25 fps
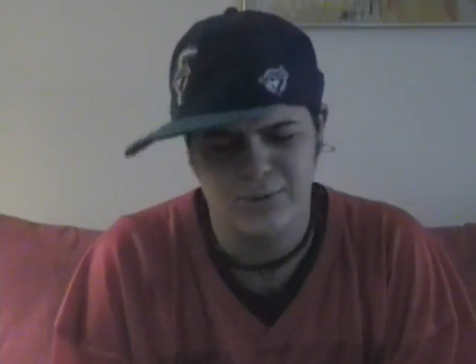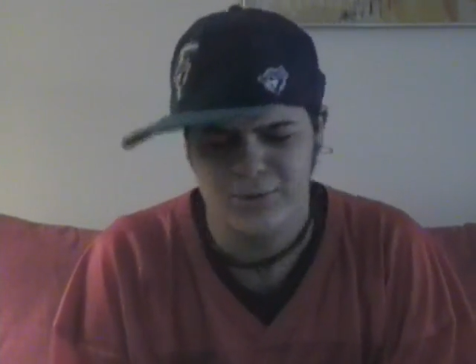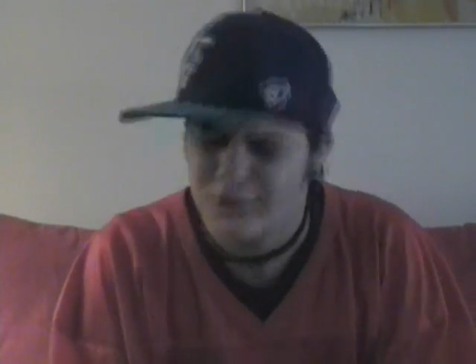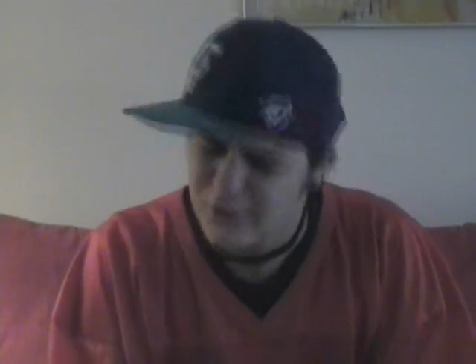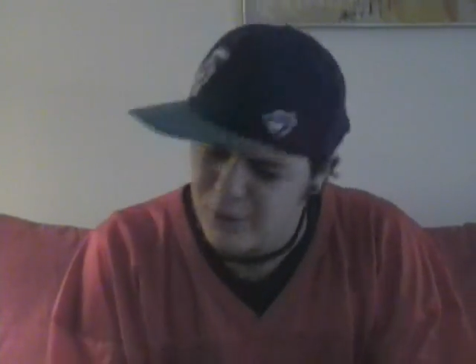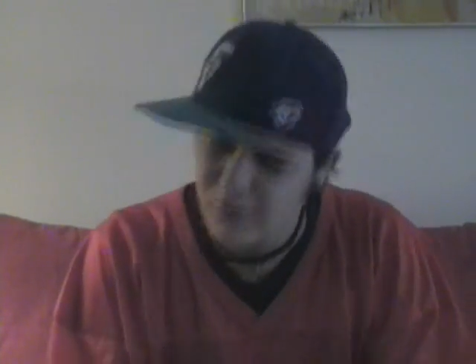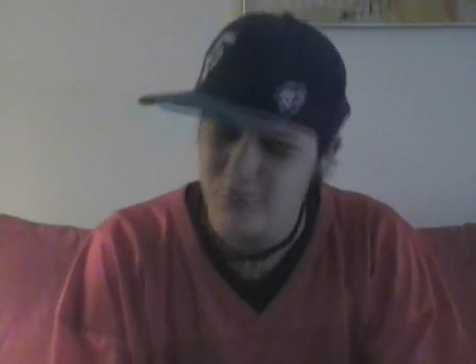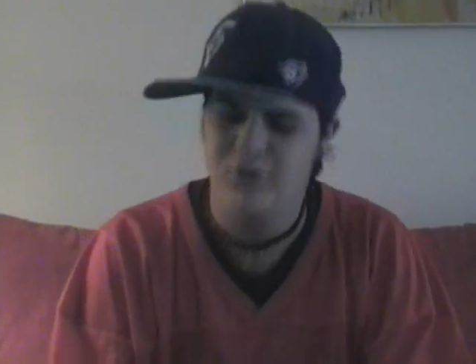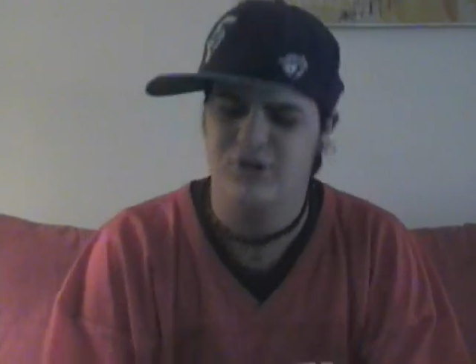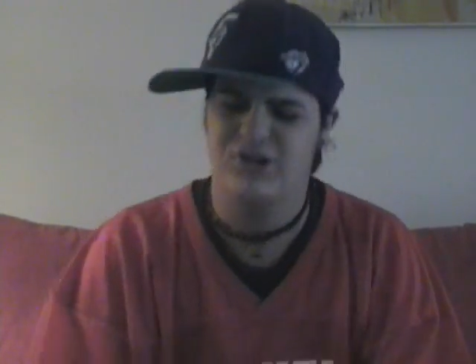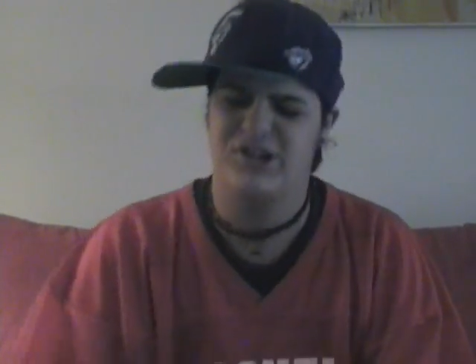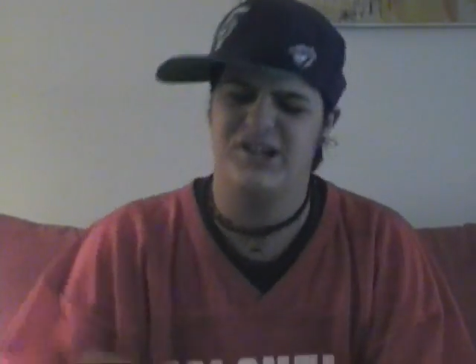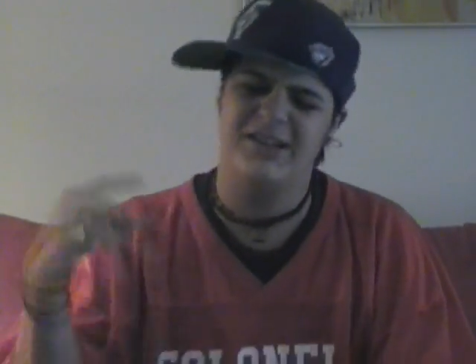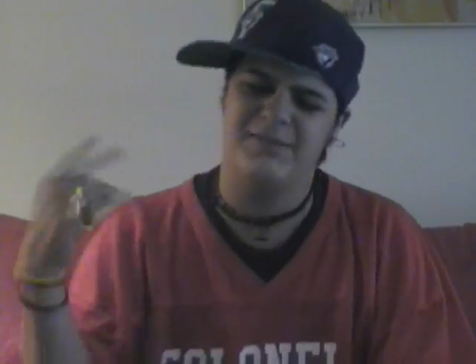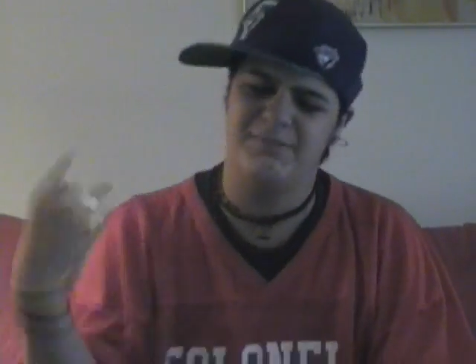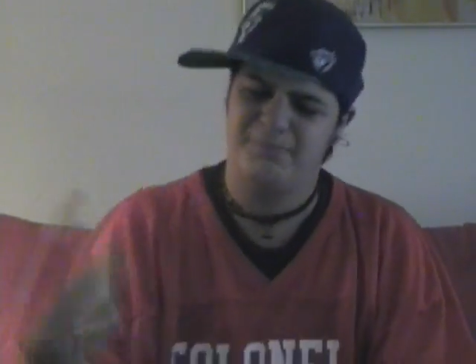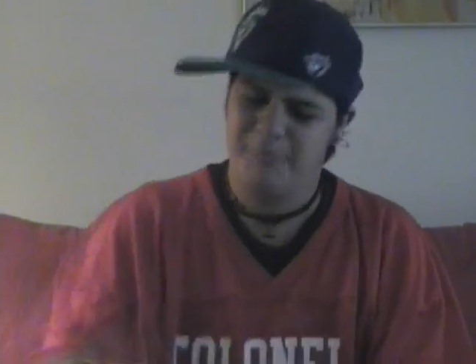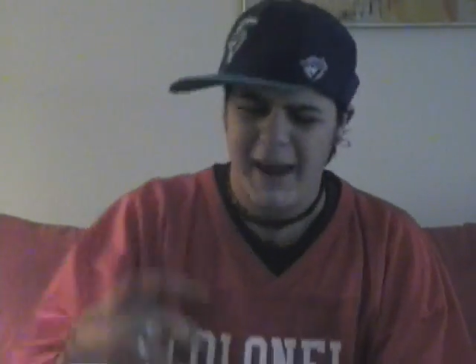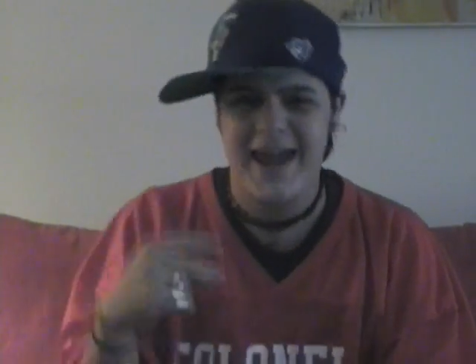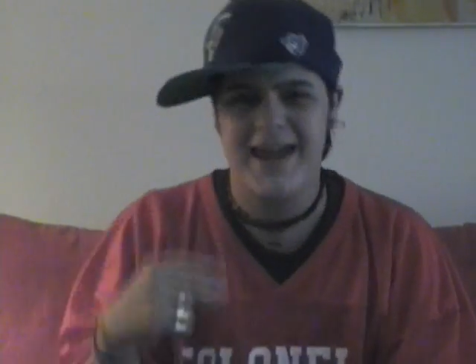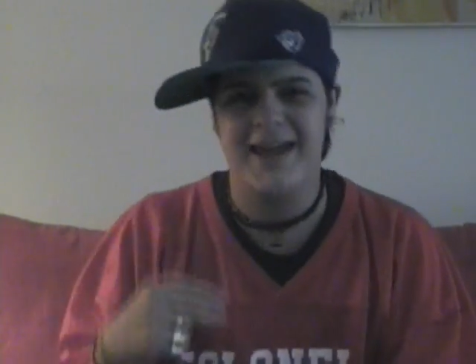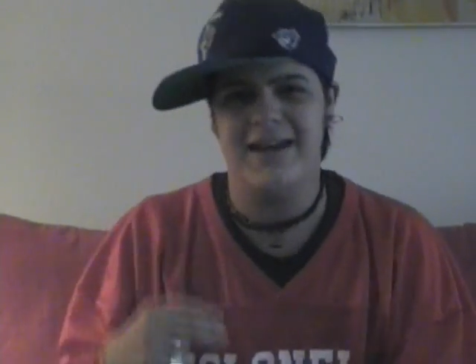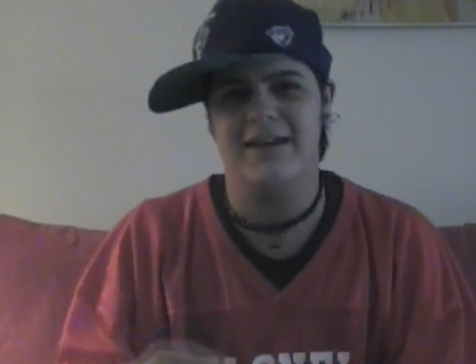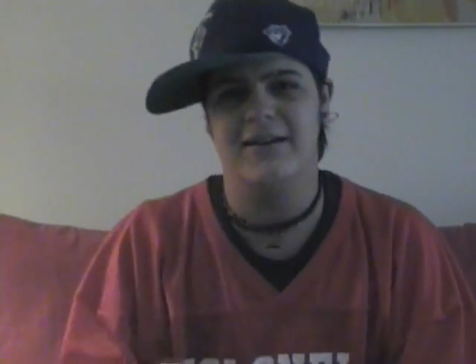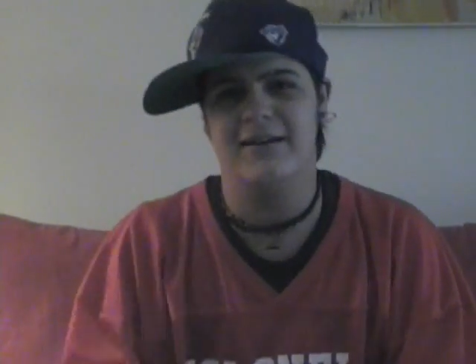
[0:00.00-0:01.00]
Ooh, she's
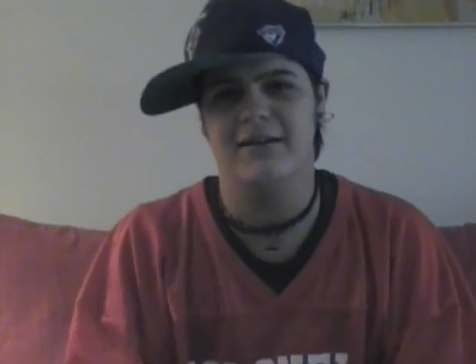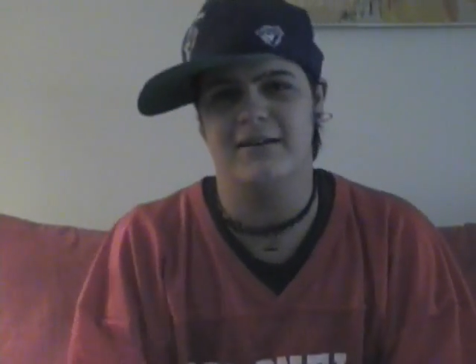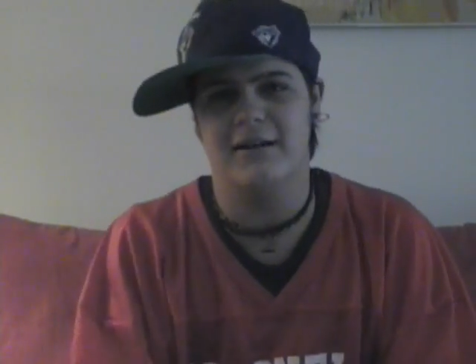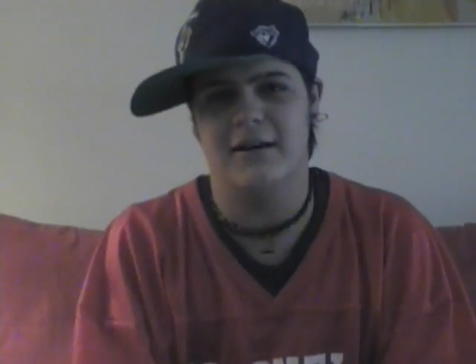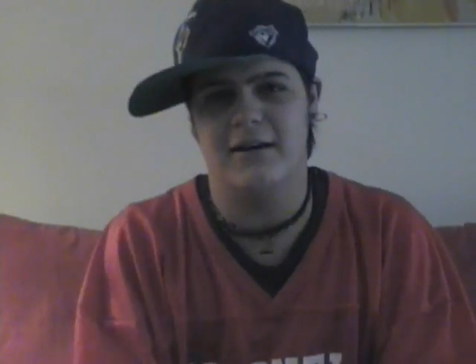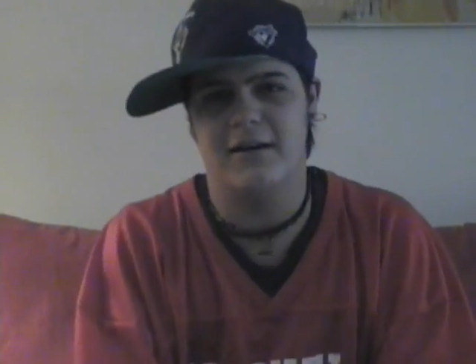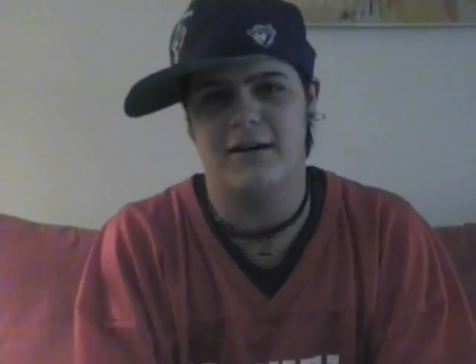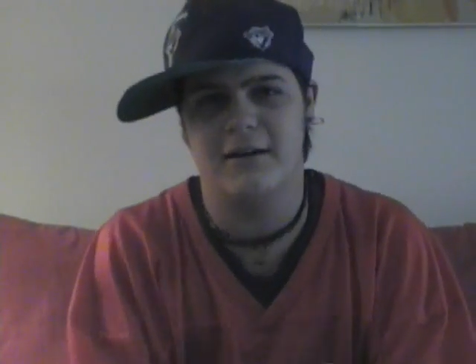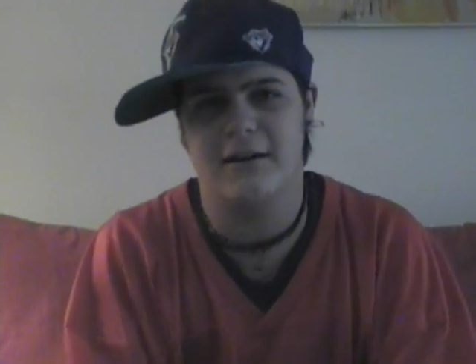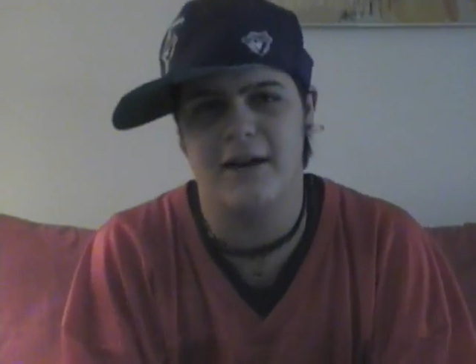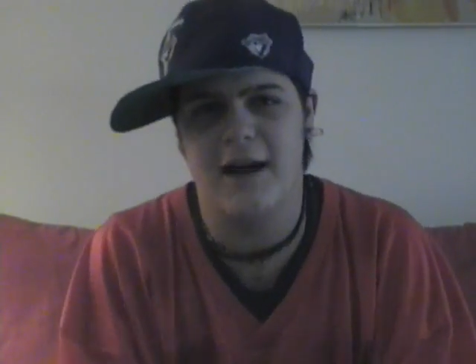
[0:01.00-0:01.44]
banging, dog.